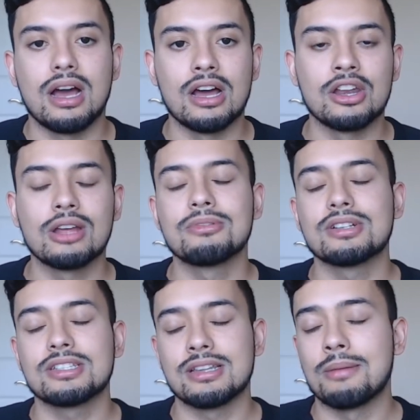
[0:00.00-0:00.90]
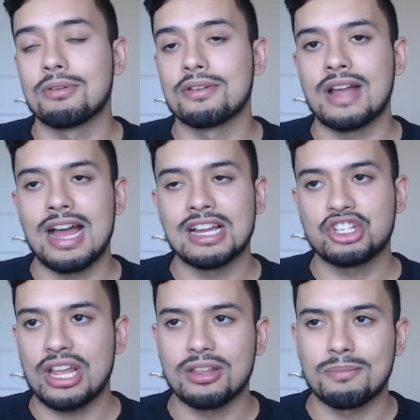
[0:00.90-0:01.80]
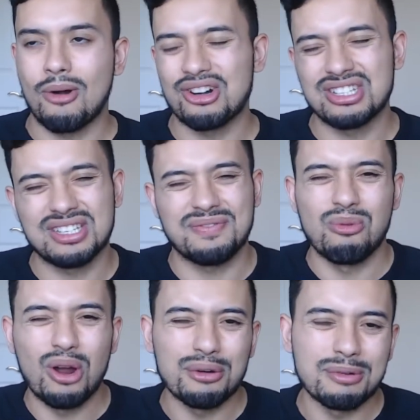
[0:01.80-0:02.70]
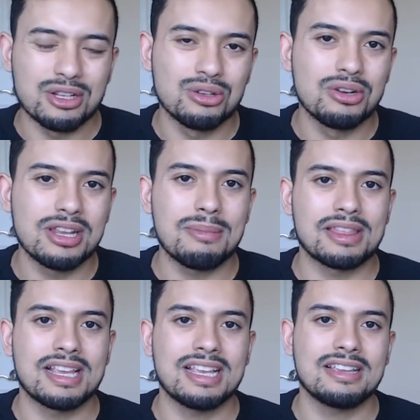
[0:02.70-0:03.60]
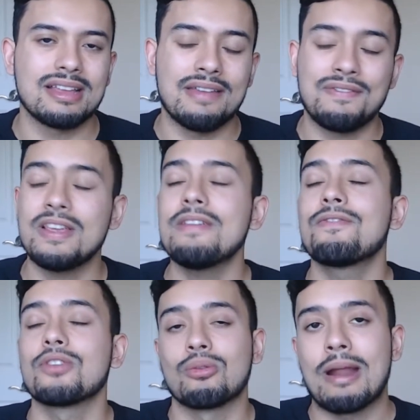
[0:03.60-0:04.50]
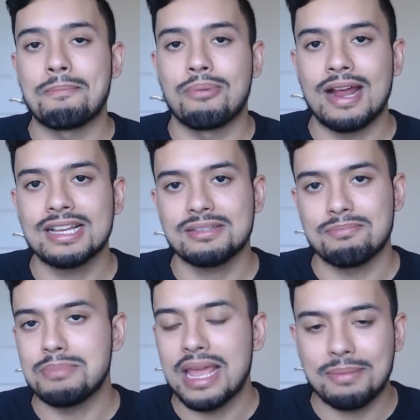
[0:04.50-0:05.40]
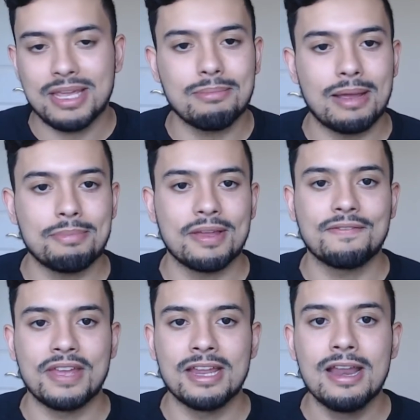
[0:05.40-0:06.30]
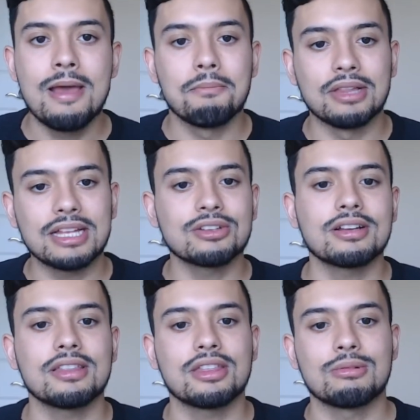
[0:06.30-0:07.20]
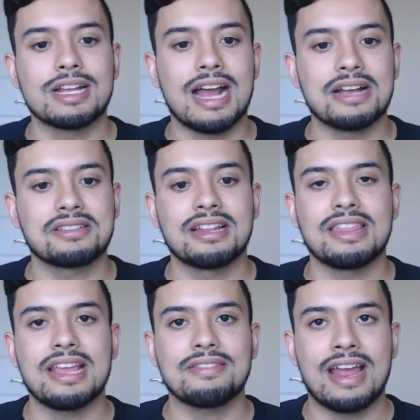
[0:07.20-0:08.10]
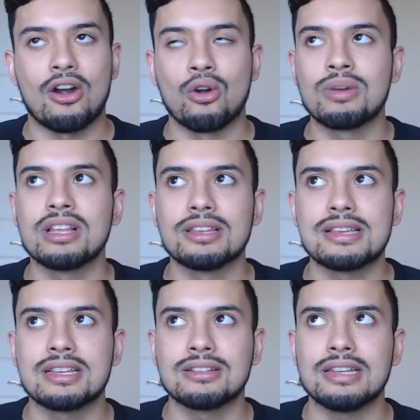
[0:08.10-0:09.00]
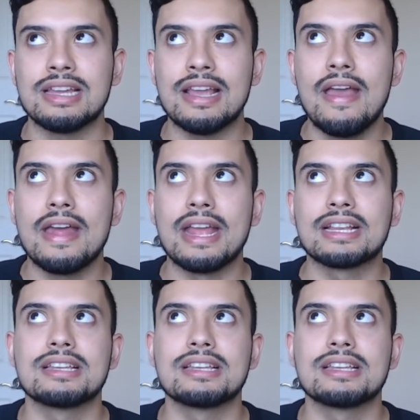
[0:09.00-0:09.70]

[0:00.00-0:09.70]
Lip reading: a number of guys. Chandler Parsons, if you want to include him, I think if he for the right price, maybe he might be a fit. But let's look at the three guys that I think that are realistically in